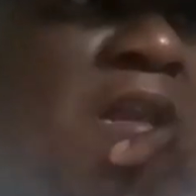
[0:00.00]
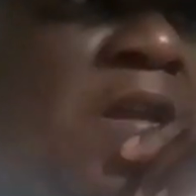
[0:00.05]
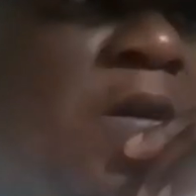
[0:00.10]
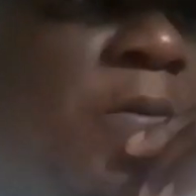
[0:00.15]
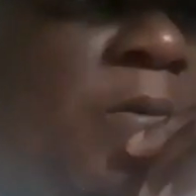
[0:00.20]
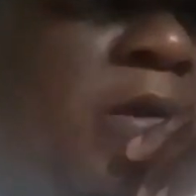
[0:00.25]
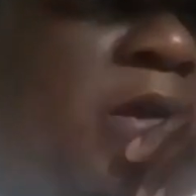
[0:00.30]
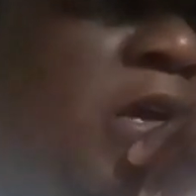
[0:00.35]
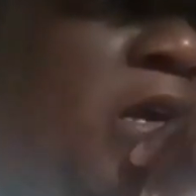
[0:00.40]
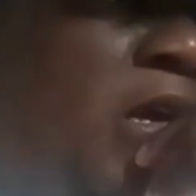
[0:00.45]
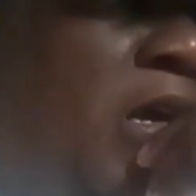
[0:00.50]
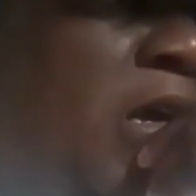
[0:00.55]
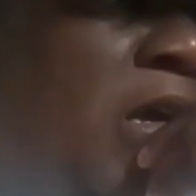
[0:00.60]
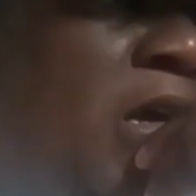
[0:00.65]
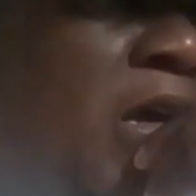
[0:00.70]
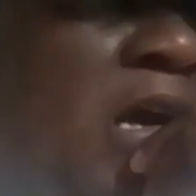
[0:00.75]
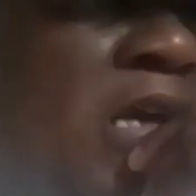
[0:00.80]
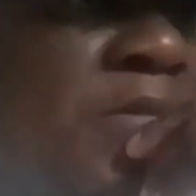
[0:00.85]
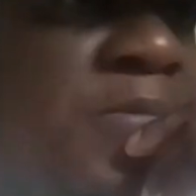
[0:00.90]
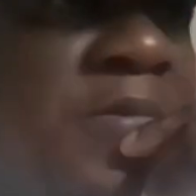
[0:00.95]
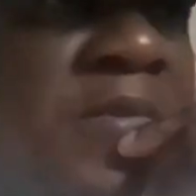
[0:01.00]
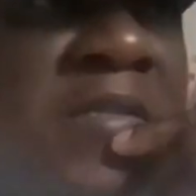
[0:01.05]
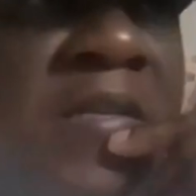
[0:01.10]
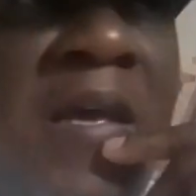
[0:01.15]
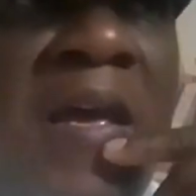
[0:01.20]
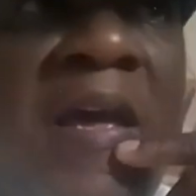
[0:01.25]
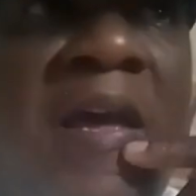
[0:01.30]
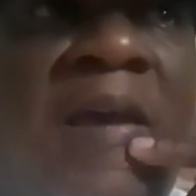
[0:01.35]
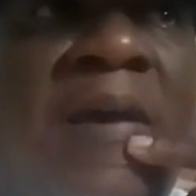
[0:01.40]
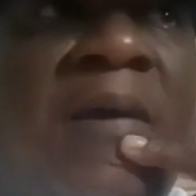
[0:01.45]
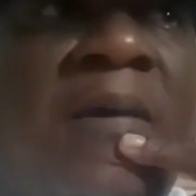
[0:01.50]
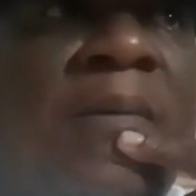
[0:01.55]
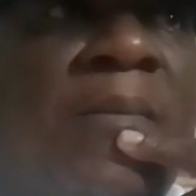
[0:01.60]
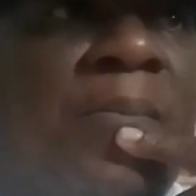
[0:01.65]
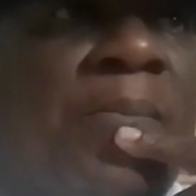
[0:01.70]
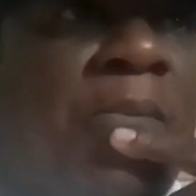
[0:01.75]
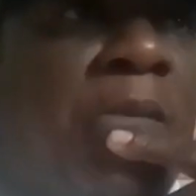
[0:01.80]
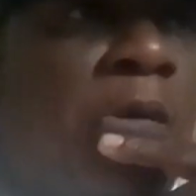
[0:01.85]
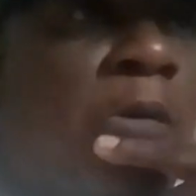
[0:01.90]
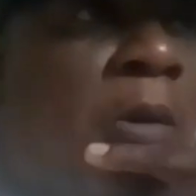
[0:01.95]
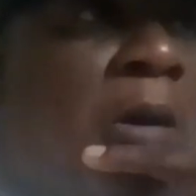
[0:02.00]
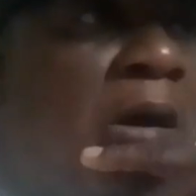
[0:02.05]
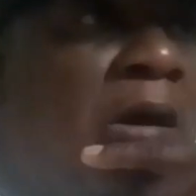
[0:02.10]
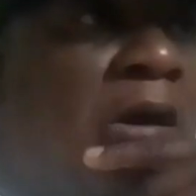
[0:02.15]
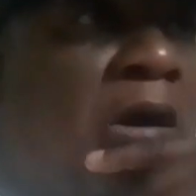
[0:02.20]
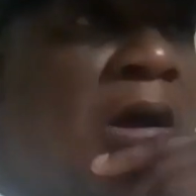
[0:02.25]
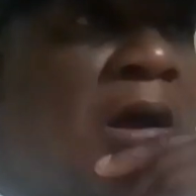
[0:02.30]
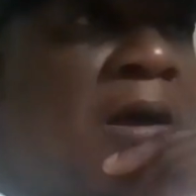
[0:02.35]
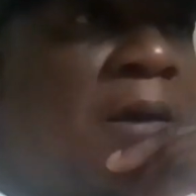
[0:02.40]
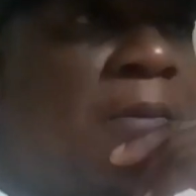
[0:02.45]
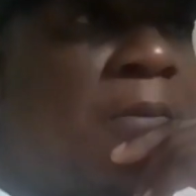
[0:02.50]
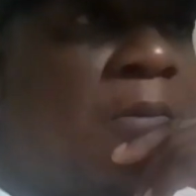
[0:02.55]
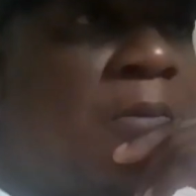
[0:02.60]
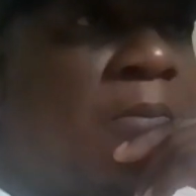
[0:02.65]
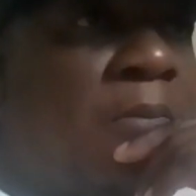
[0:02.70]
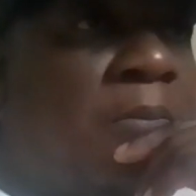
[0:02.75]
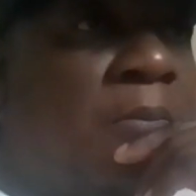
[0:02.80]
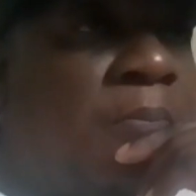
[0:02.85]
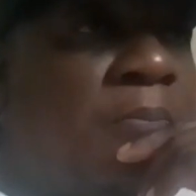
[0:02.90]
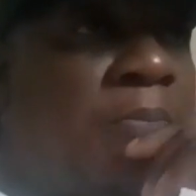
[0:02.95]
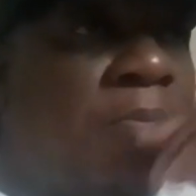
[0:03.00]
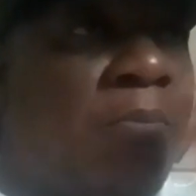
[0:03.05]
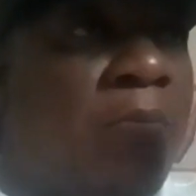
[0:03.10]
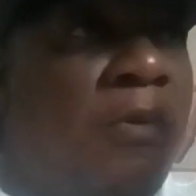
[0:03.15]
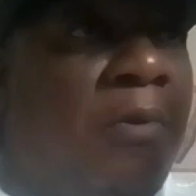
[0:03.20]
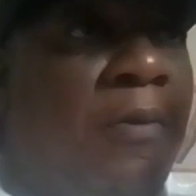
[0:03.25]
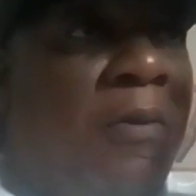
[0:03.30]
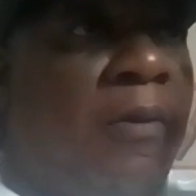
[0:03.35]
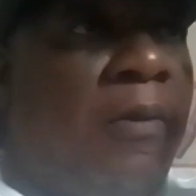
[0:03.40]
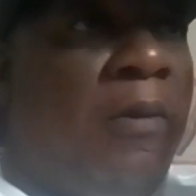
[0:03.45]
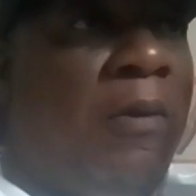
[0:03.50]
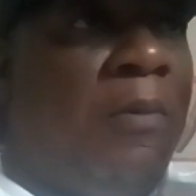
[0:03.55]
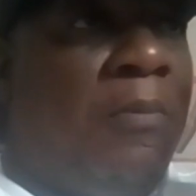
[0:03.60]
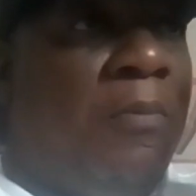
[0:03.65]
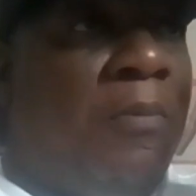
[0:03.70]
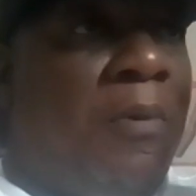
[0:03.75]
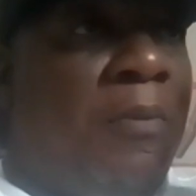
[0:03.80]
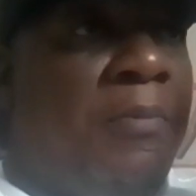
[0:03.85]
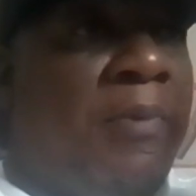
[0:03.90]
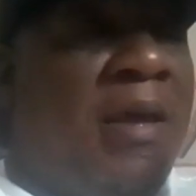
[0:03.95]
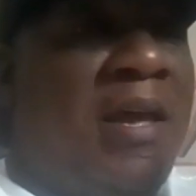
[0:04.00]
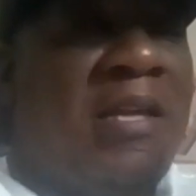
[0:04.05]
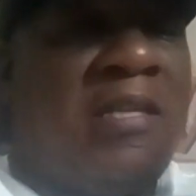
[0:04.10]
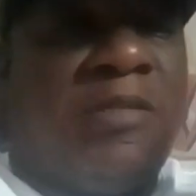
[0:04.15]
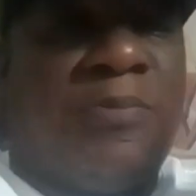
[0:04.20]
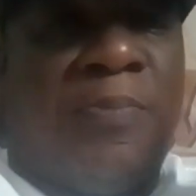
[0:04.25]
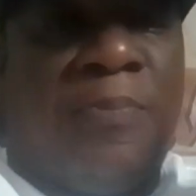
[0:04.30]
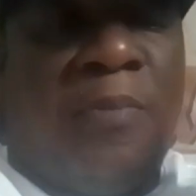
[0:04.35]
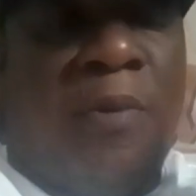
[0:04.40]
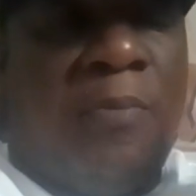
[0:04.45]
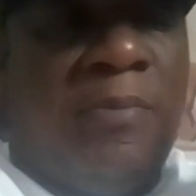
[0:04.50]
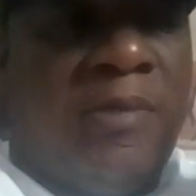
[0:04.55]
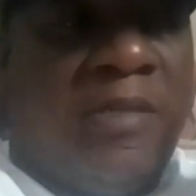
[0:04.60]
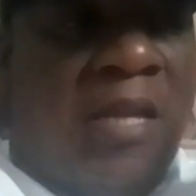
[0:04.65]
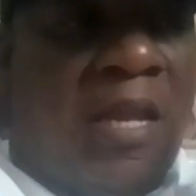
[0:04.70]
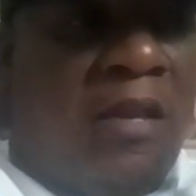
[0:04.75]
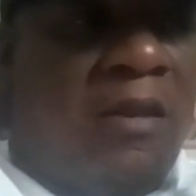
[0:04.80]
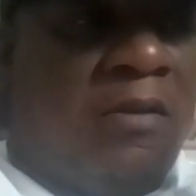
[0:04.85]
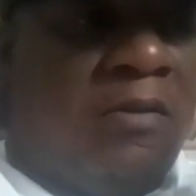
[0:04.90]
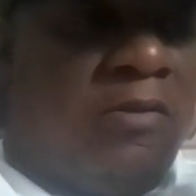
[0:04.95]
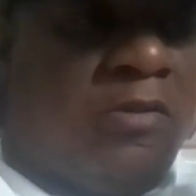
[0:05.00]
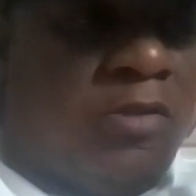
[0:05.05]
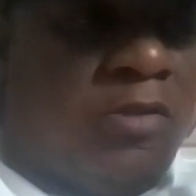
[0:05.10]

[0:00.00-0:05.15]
anyway, as we say, MWANGO, let me tell you